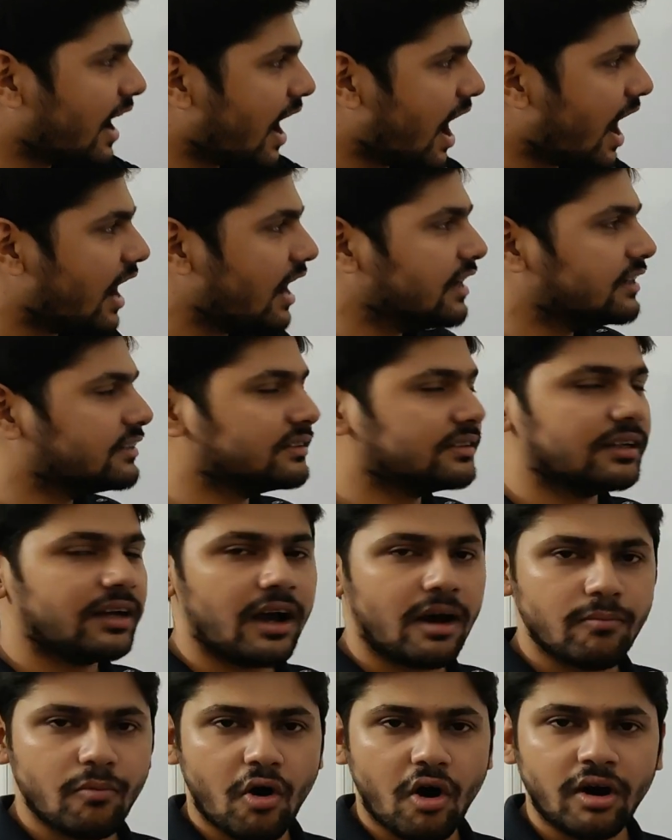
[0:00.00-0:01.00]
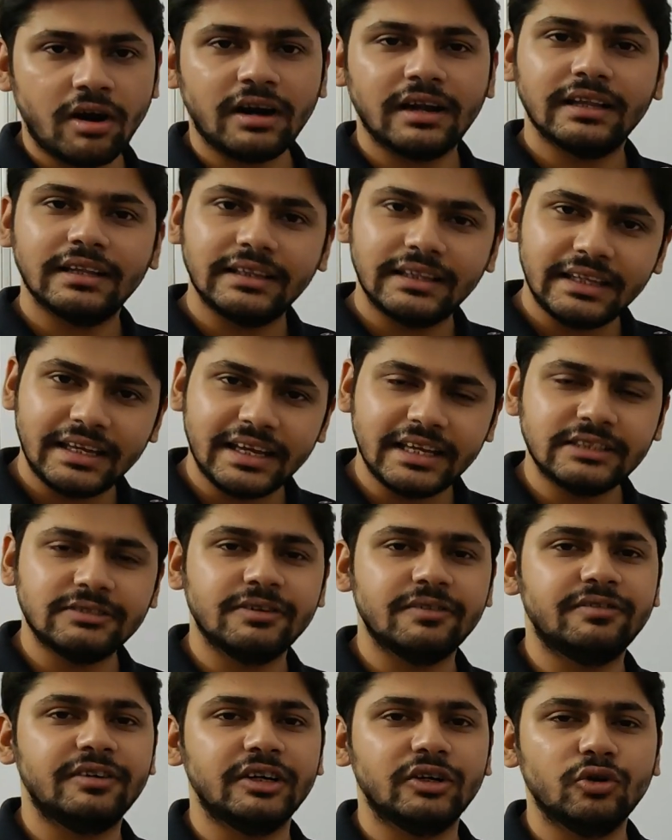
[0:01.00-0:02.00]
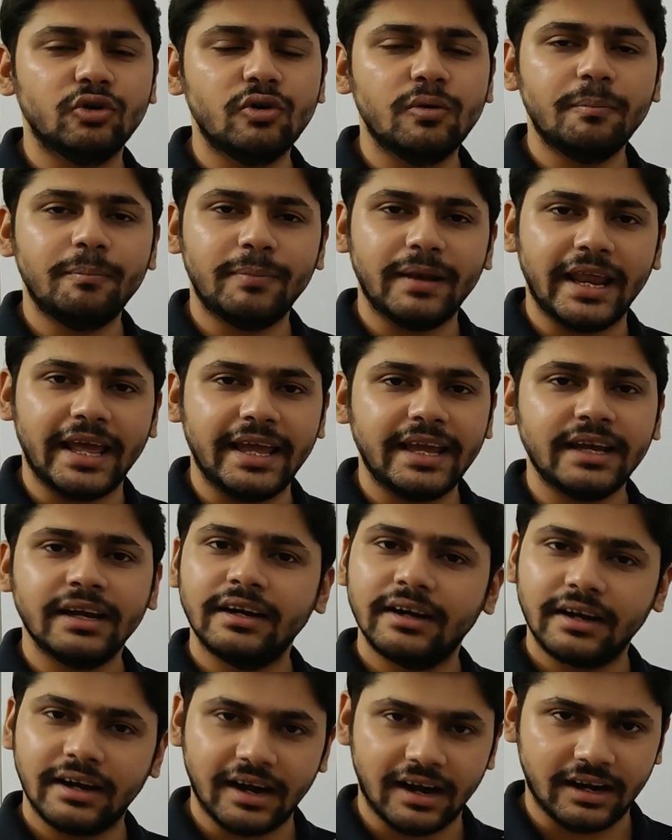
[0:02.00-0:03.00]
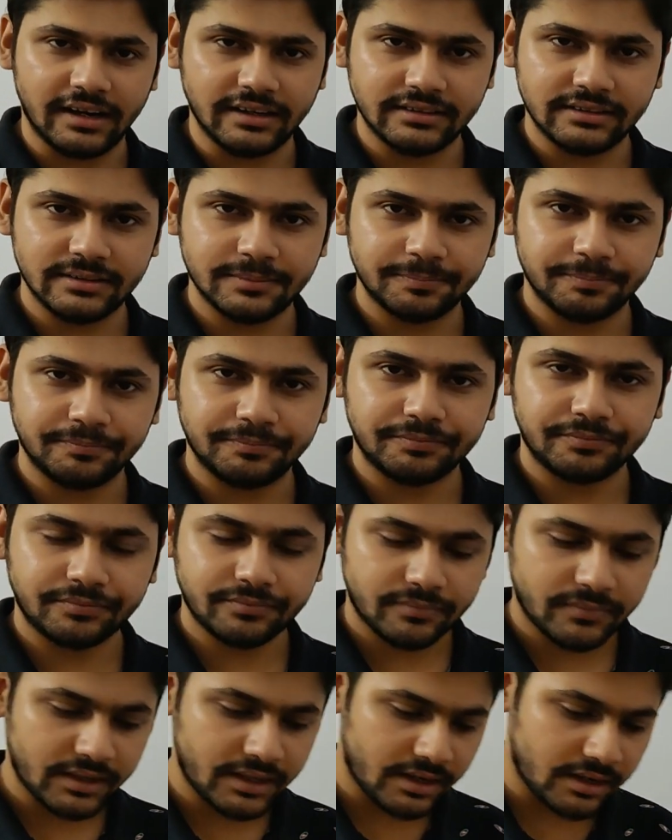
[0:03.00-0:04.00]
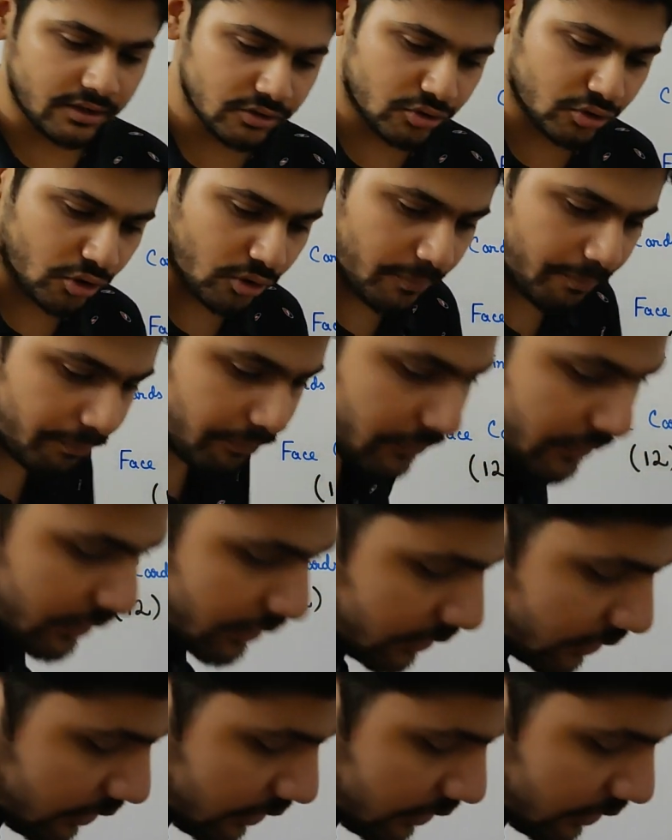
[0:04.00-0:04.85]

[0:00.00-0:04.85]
cards among these 52 playing cards. So,